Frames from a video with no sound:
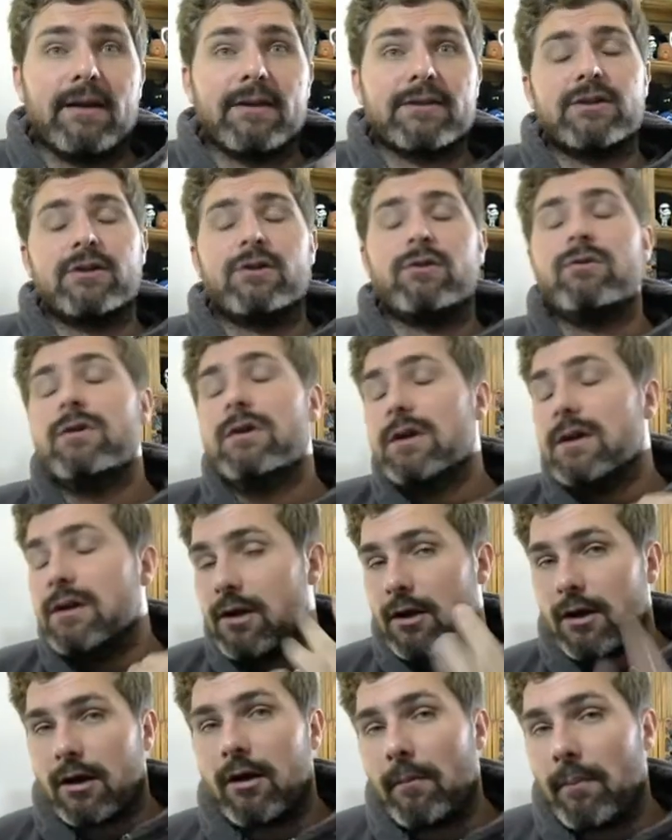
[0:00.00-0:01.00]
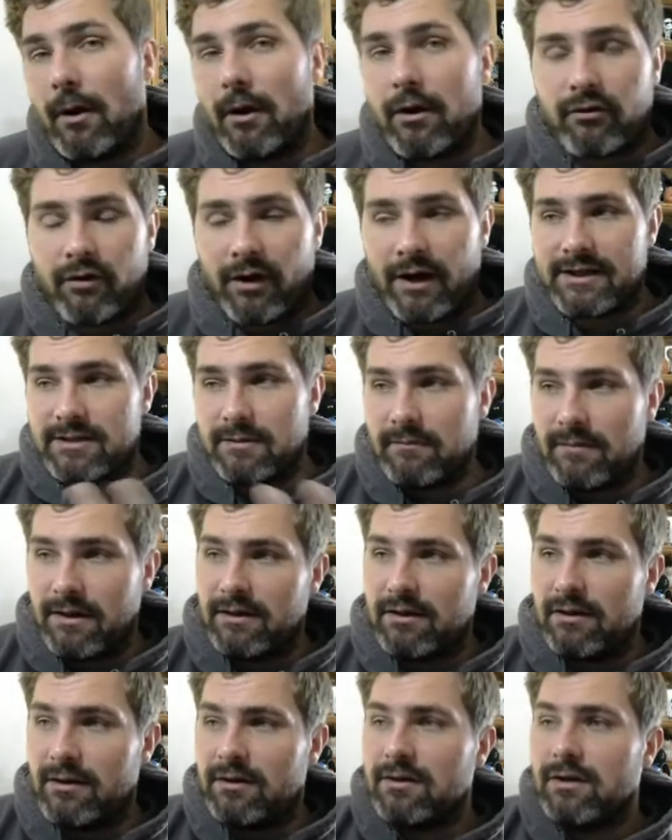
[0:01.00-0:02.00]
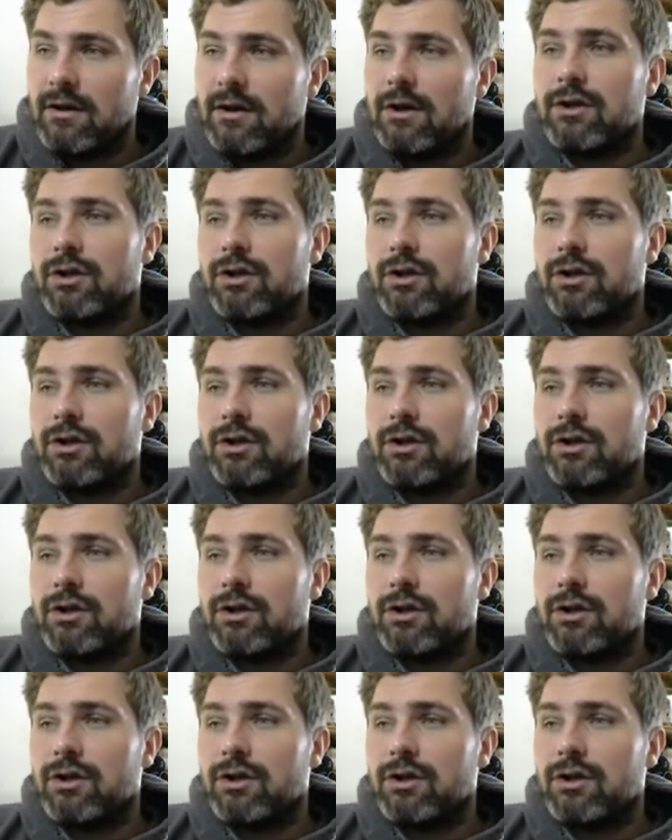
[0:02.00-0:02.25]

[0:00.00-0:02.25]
So your opponent creates a minion,